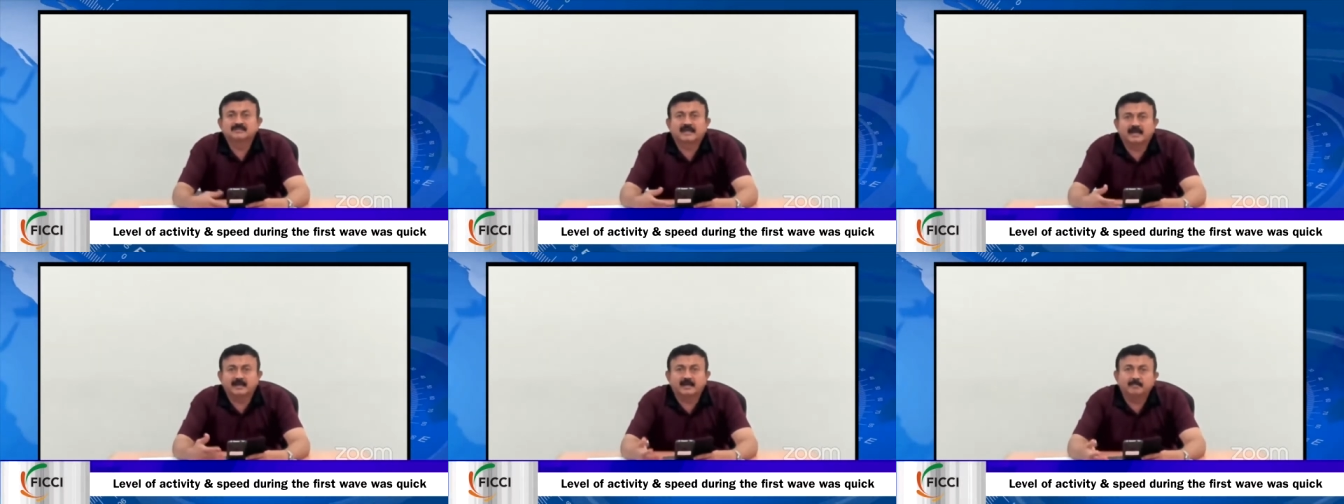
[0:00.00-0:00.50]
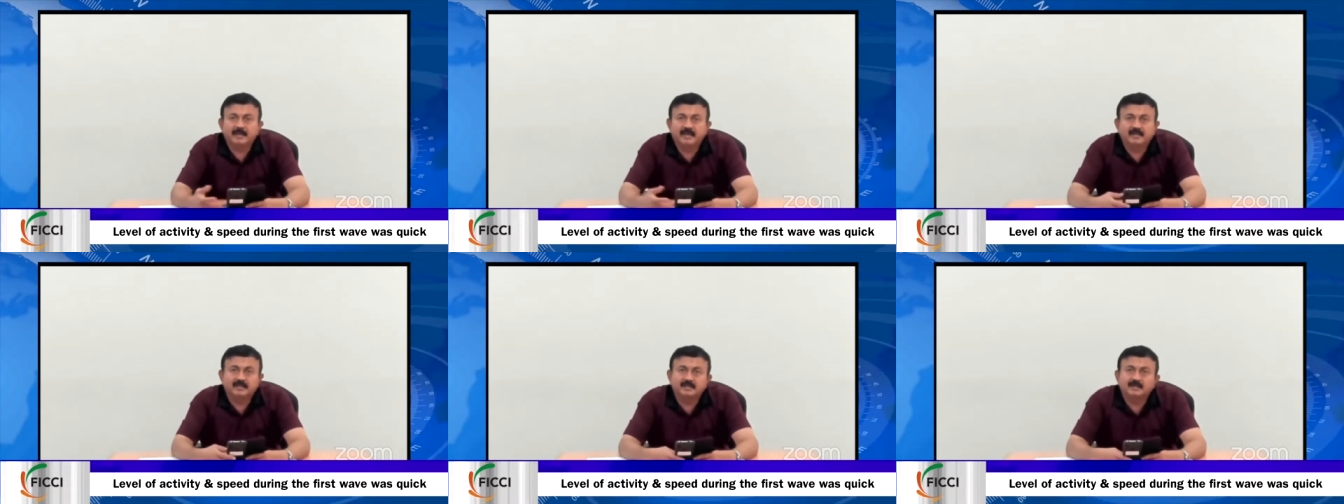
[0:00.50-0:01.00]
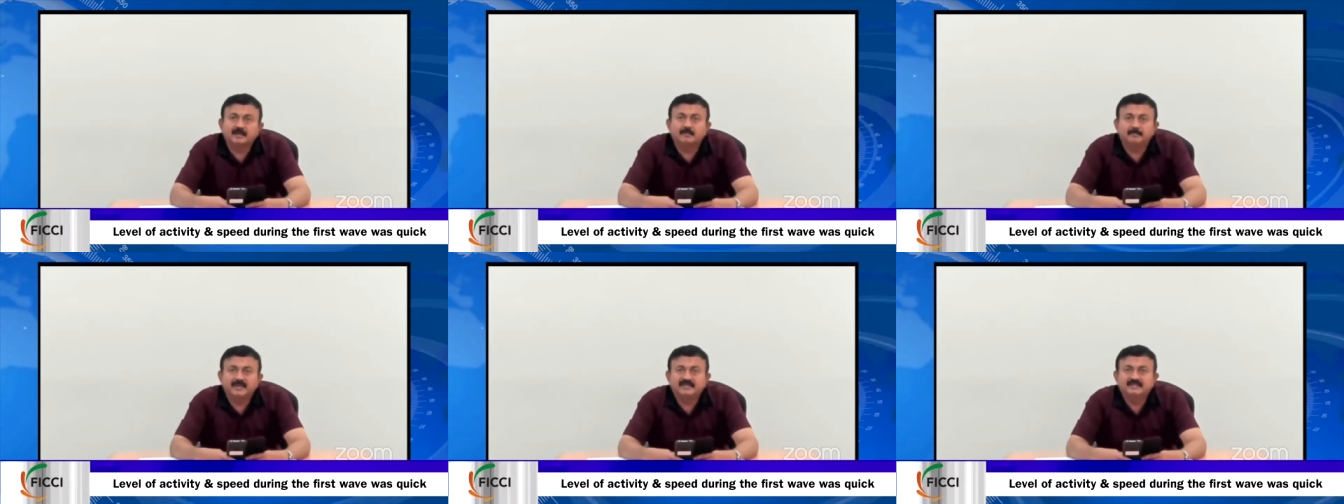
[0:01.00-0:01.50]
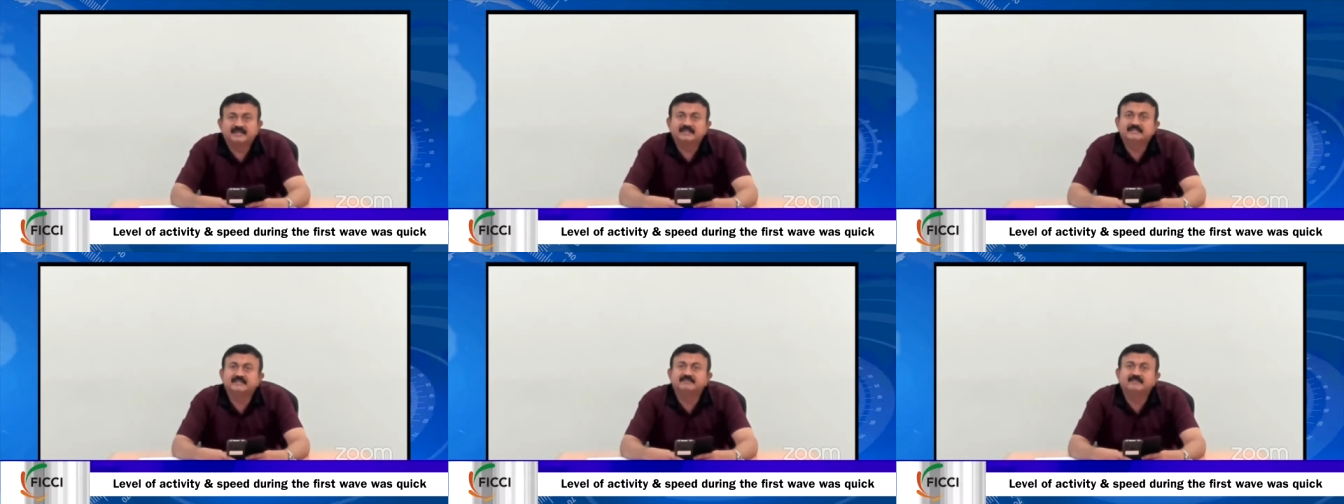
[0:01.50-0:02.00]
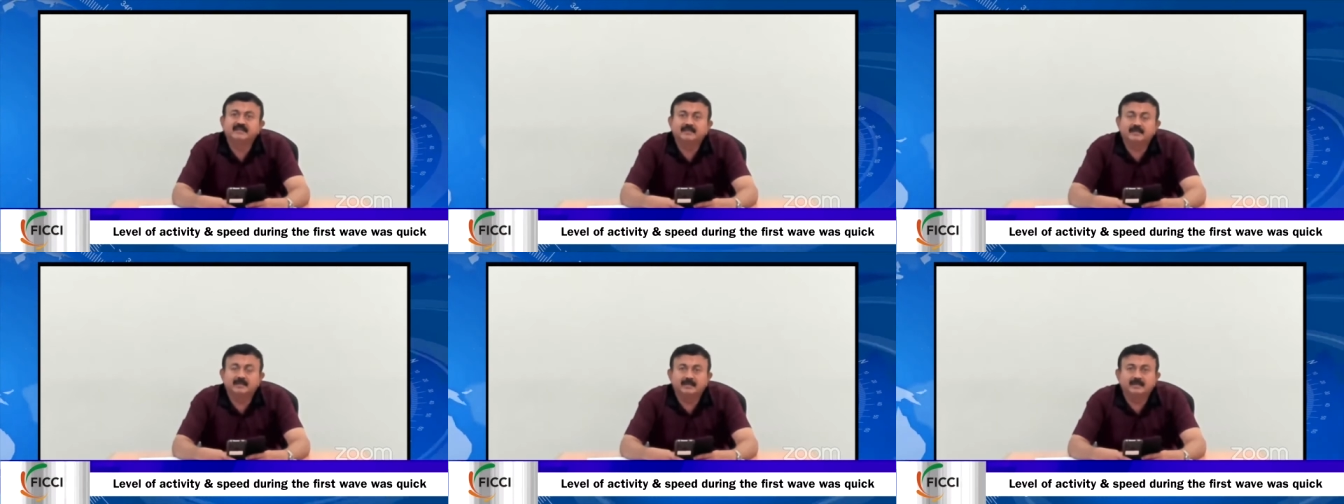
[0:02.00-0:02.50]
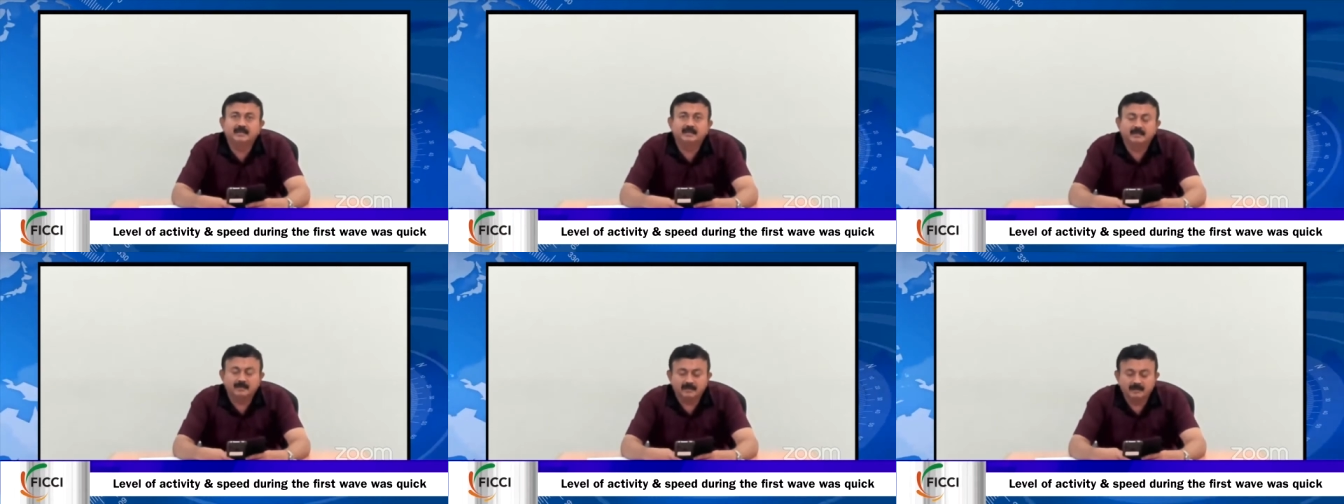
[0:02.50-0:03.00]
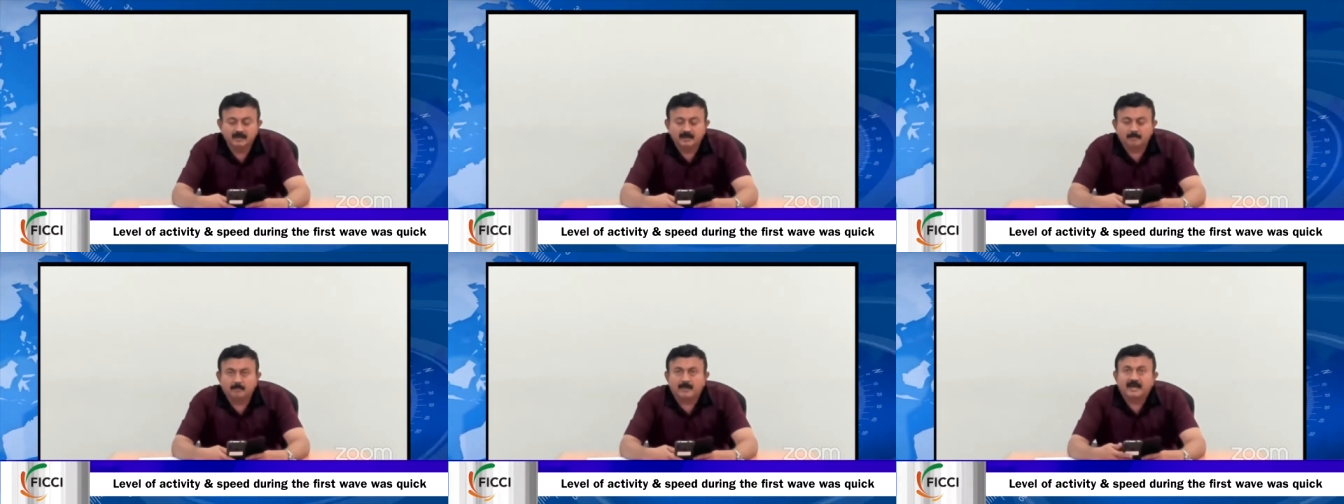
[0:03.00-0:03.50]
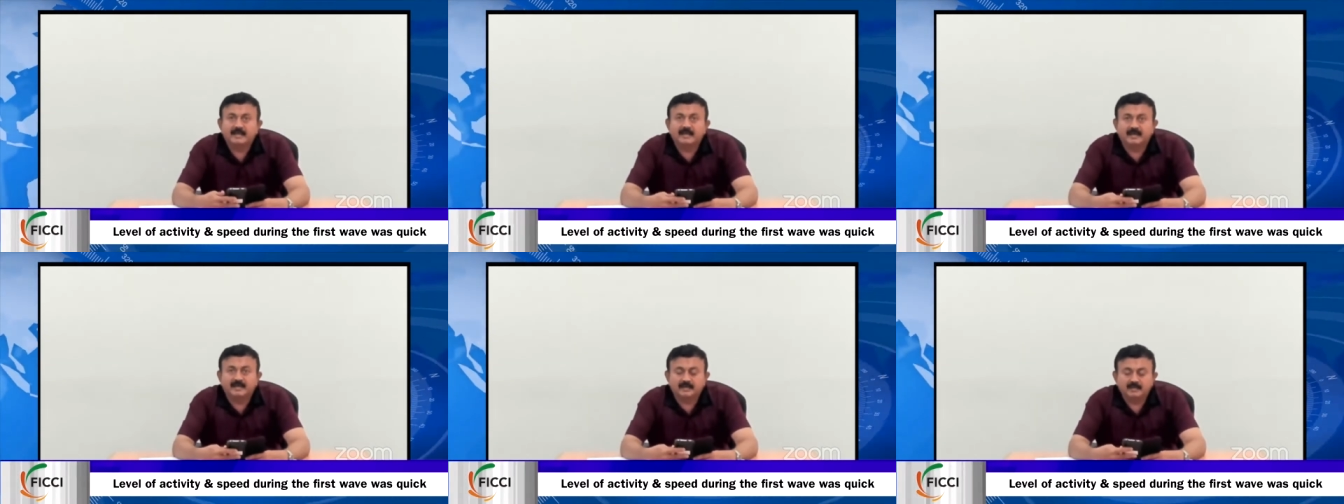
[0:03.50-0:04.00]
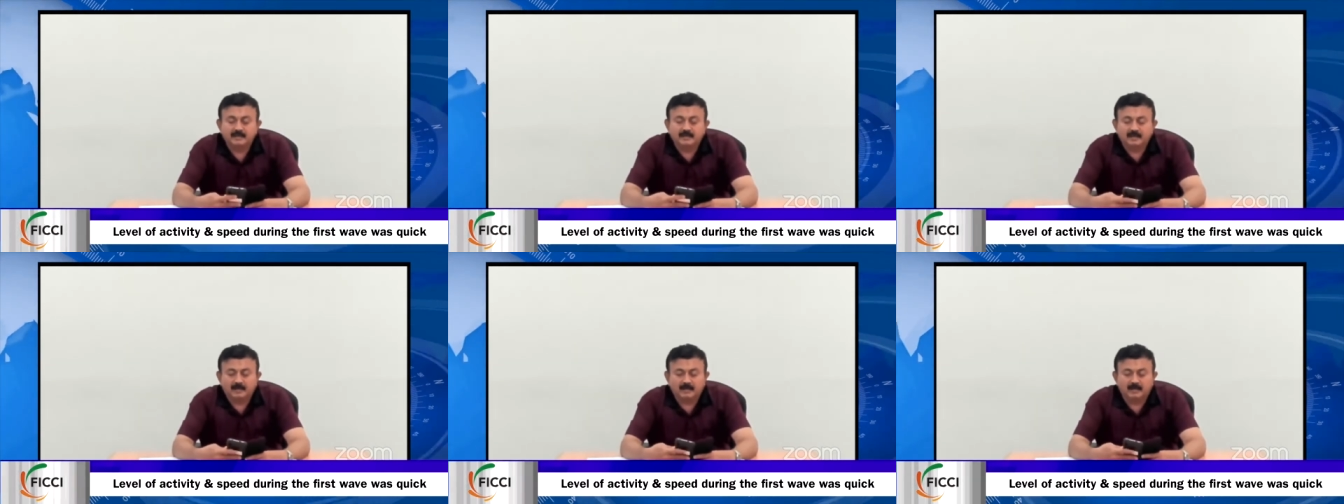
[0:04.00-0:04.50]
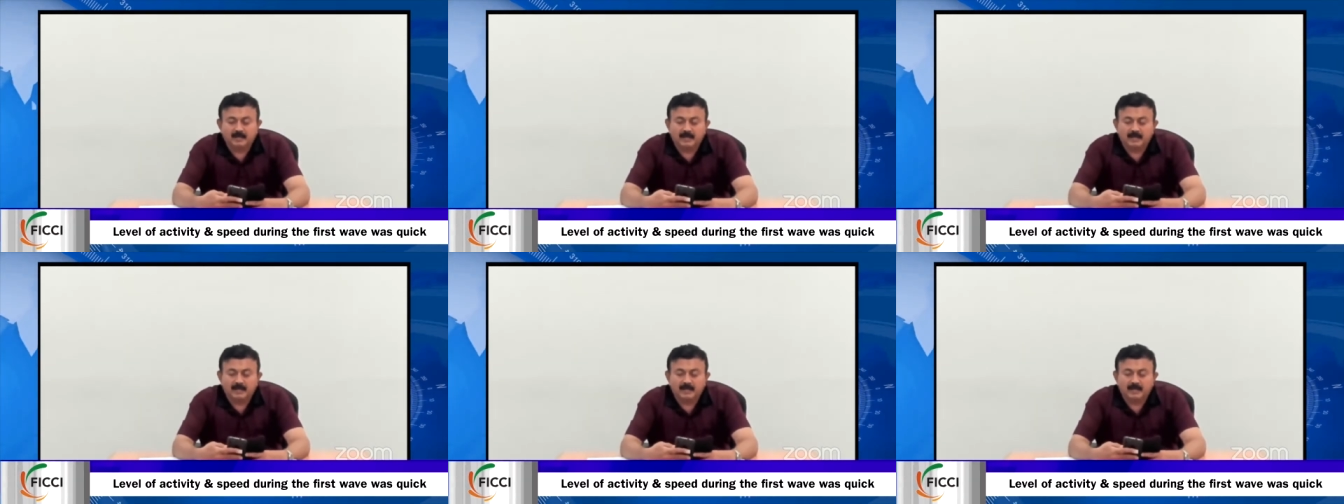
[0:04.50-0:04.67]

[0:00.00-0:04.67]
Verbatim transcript: and many other companies achieved in the indian market uh,